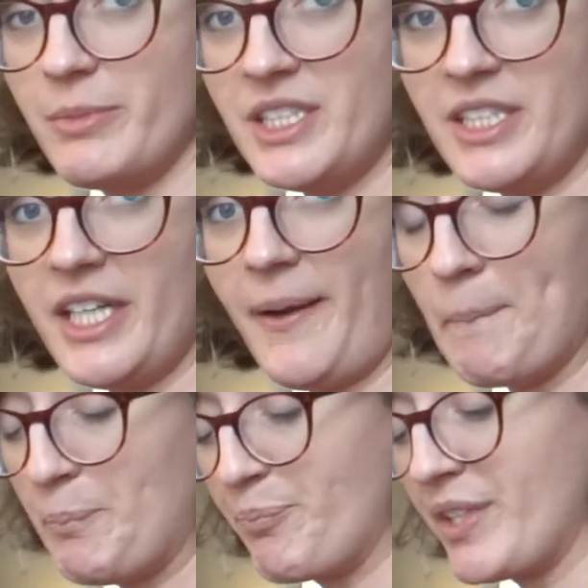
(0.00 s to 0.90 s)

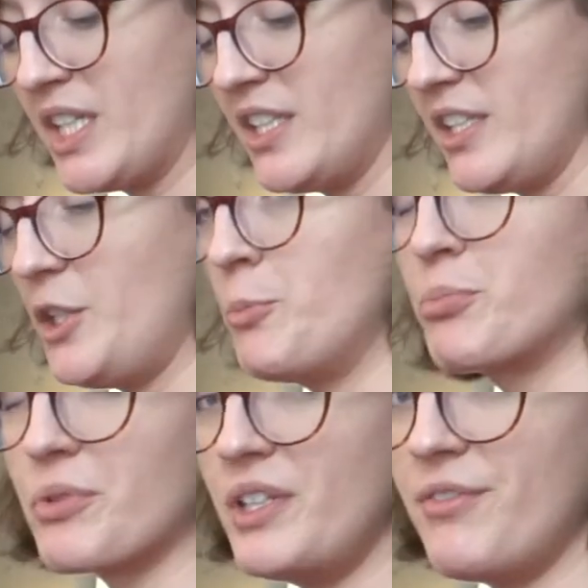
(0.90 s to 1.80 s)
Monday. You
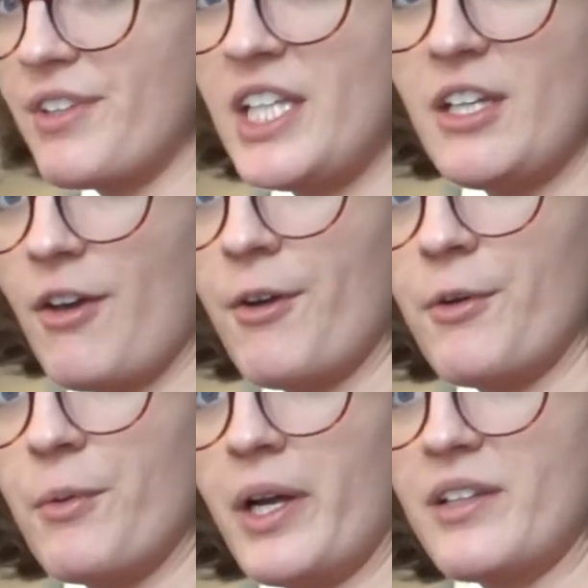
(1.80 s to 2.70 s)
briefly
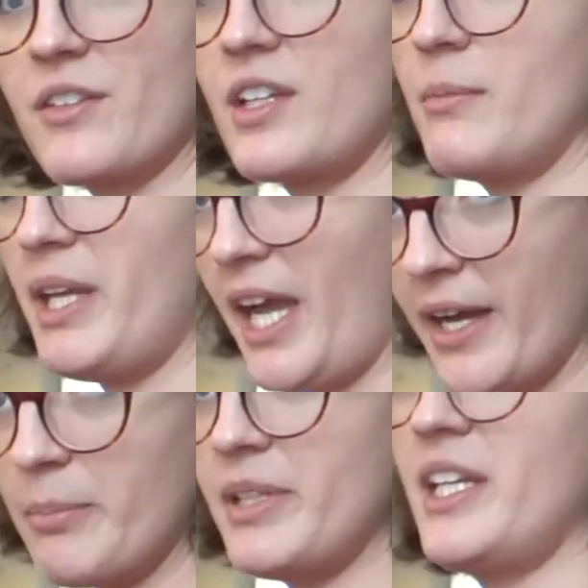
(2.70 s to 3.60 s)
know what's going to be
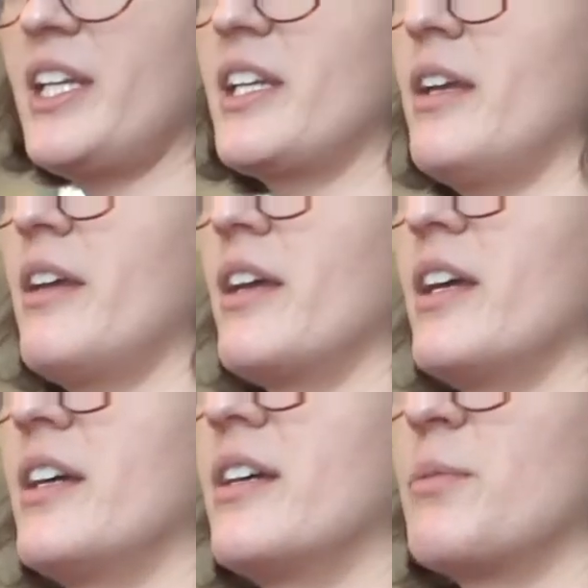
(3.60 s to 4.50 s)
happening
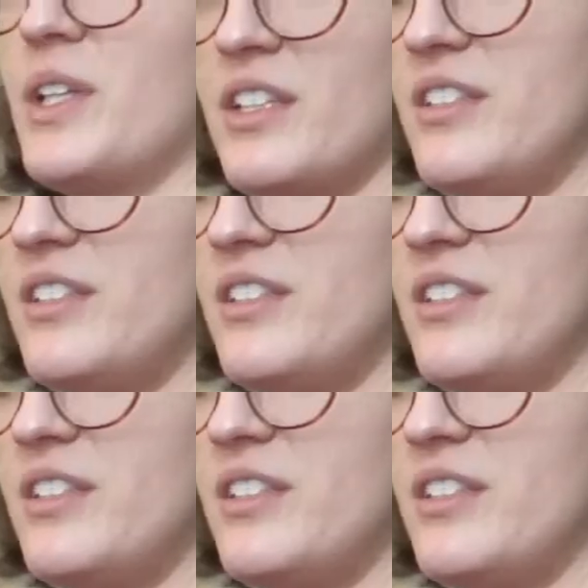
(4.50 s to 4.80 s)
with the